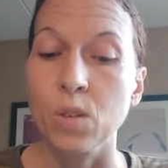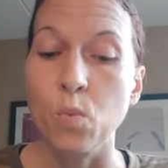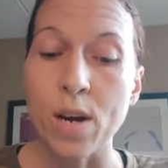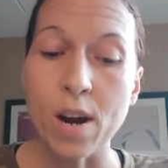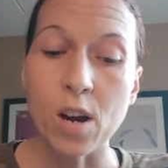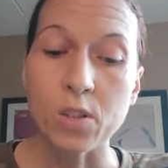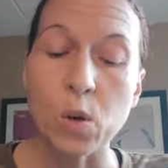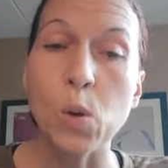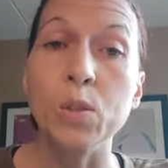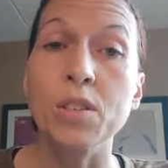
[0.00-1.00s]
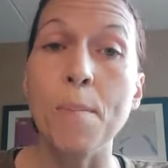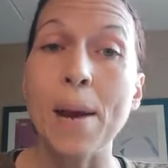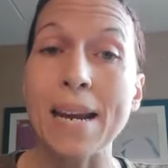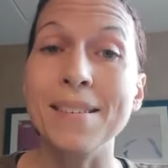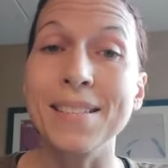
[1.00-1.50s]
We are told to
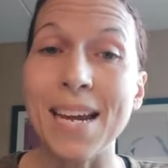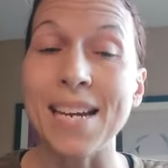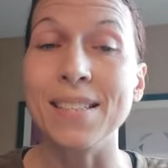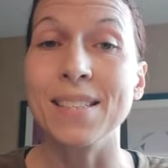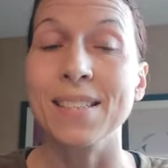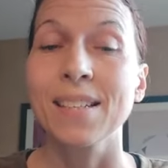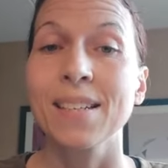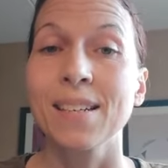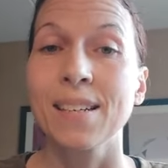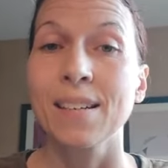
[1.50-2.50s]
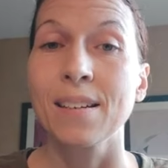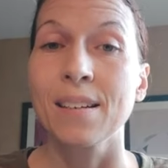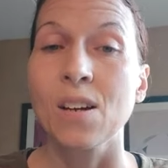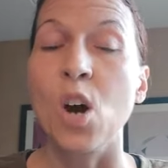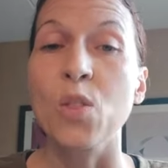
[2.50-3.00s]
meditate
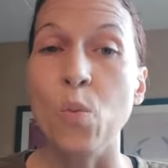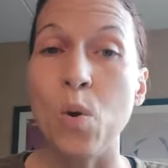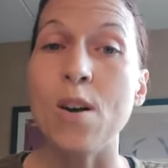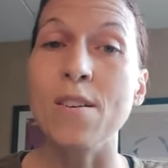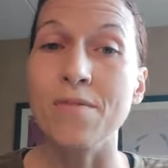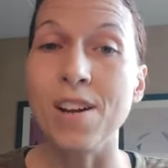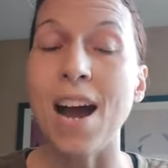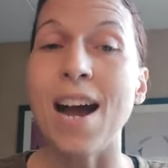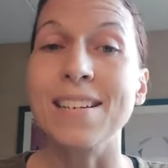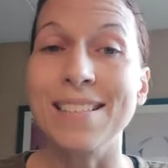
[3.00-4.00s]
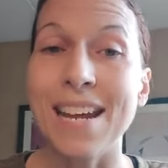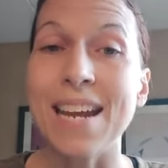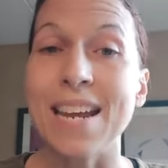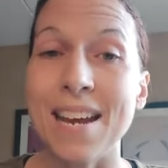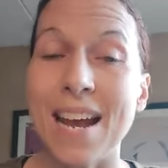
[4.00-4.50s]
on the Word of God
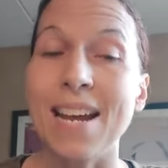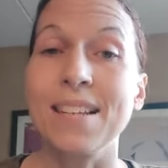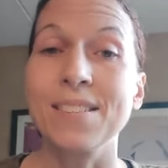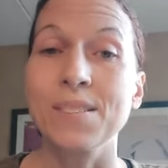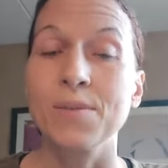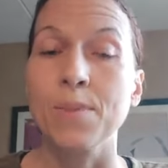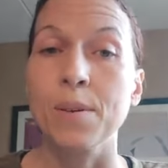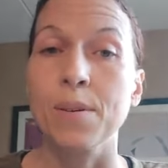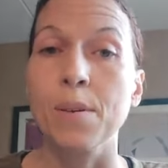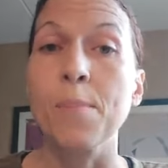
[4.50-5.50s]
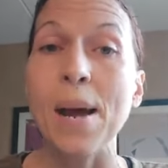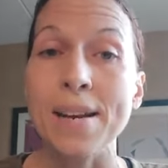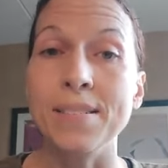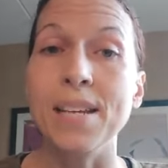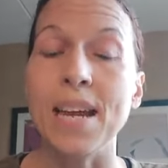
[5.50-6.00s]
day and night.
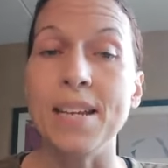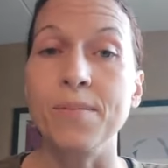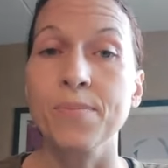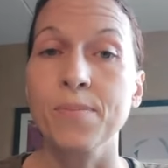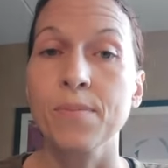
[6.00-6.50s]
Meditate.